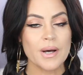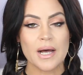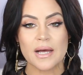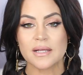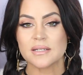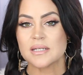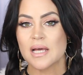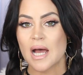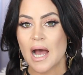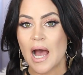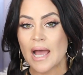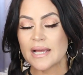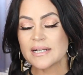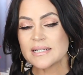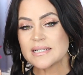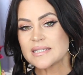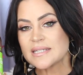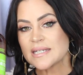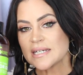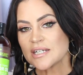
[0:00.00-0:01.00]
But
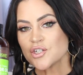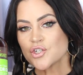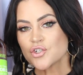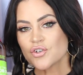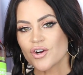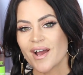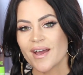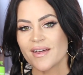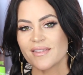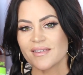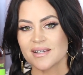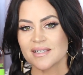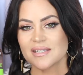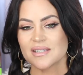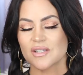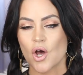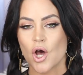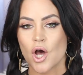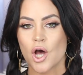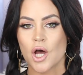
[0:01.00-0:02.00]
I did try
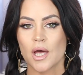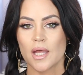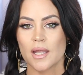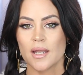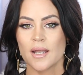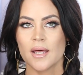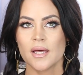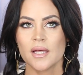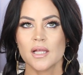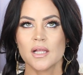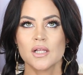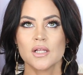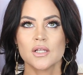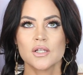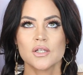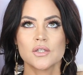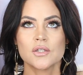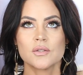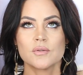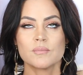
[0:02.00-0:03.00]
this on
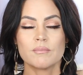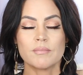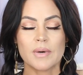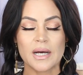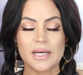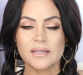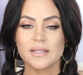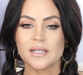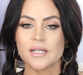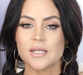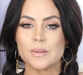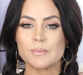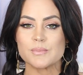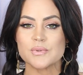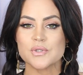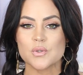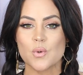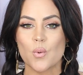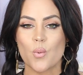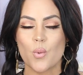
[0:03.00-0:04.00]
my
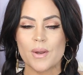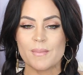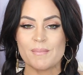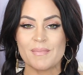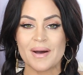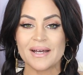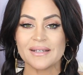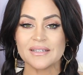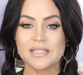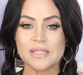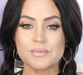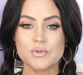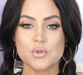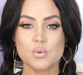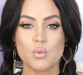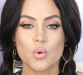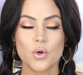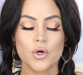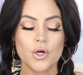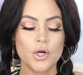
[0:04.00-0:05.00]
lips when my
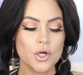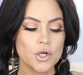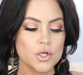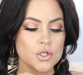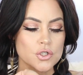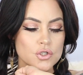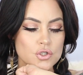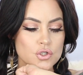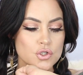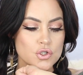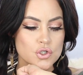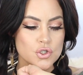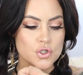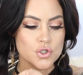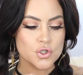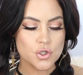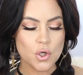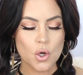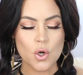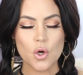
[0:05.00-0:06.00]
lips were
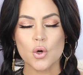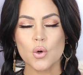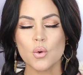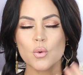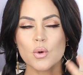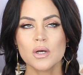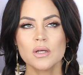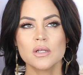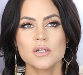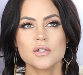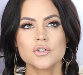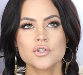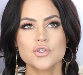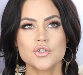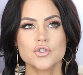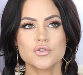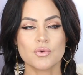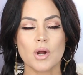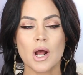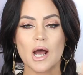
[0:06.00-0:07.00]
so
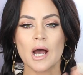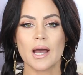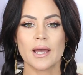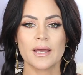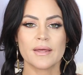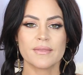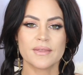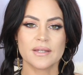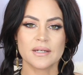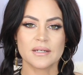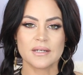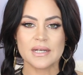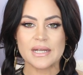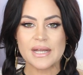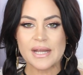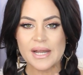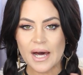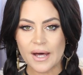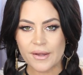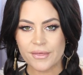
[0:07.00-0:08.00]
dry that
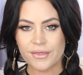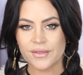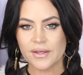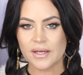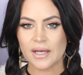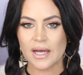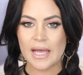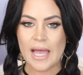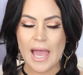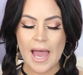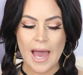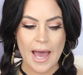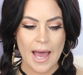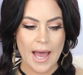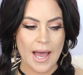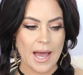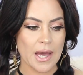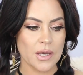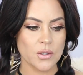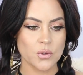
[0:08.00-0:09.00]
nothing I
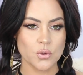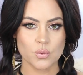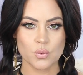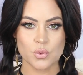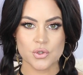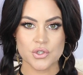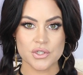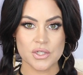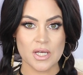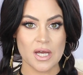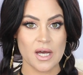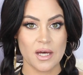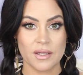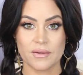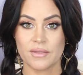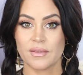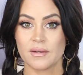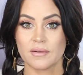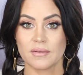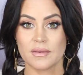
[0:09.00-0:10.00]
had was
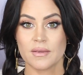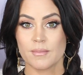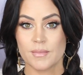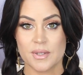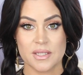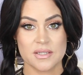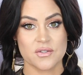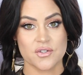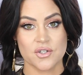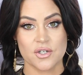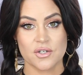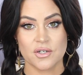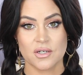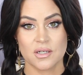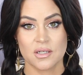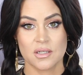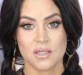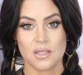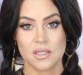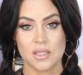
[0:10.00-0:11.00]
cutting the
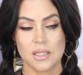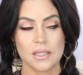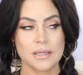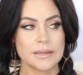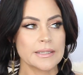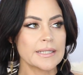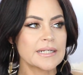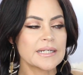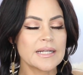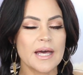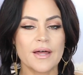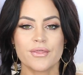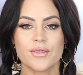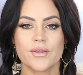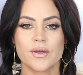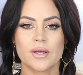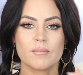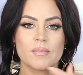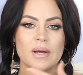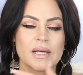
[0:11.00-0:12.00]
mustard. Like
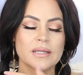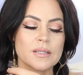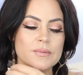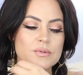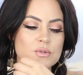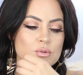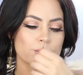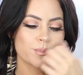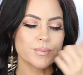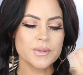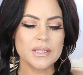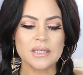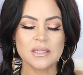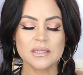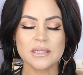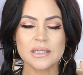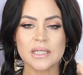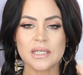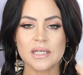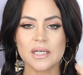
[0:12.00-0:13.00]
nothing. My lips were
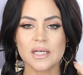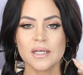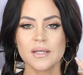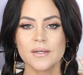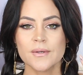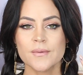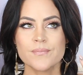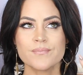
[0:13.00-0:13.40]
peeling.